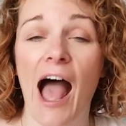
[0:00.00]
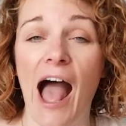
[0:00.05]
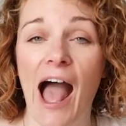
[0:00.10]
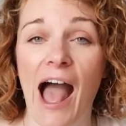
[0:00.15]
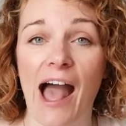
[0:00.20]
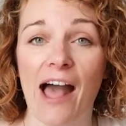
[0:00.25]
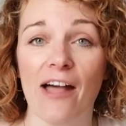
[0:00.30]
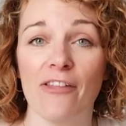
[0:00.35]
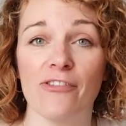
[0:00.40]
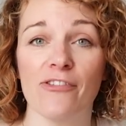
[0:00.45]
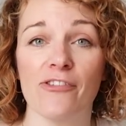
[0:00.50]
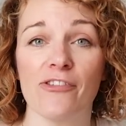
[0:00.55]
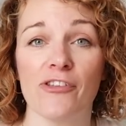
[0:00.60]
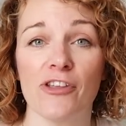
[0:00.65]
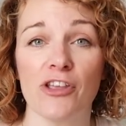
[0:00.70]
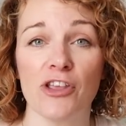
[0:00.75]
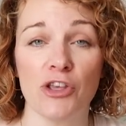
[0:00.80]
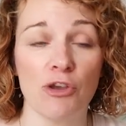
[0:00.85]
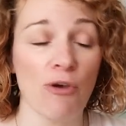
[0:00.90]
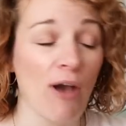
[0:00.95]
And
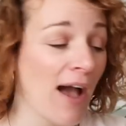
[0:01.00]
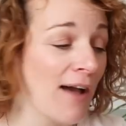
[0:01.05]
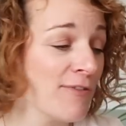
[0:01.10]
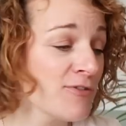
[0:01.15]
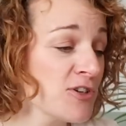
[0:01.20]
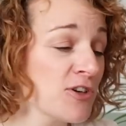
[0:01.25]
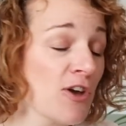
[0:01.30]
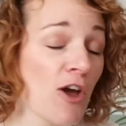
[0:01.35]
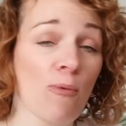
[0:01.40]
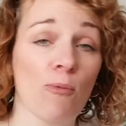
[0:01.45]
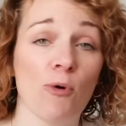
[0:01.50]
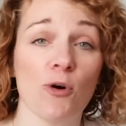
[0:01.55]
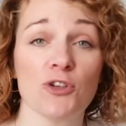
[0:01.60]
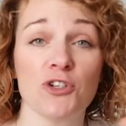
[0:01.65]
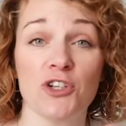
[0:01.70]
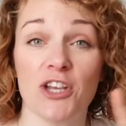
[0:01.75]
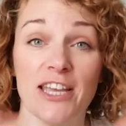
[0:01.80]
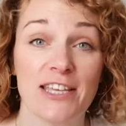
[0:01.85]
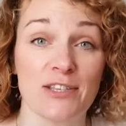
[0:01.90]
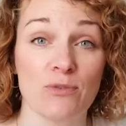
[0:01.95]
you have to go and
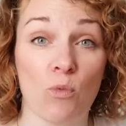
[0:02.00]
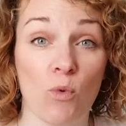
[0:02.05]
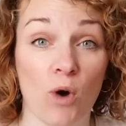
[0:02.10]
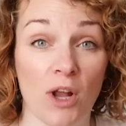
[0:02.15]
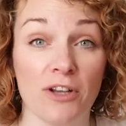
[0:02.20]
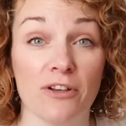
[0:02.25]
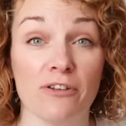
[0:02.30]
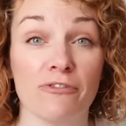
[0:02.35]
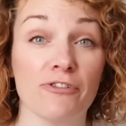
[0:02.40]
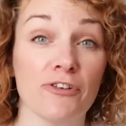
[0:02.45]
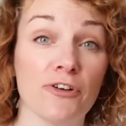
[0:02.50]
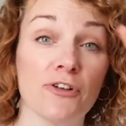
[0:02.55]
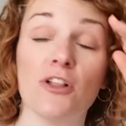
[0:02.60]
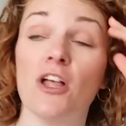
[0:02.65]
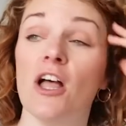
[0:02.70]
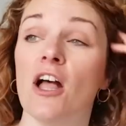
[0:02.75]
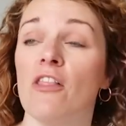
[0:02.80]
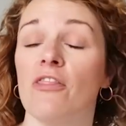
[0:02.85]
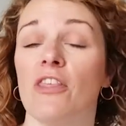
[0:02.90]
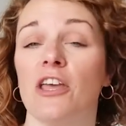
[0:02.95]
watch it, it's wonderful.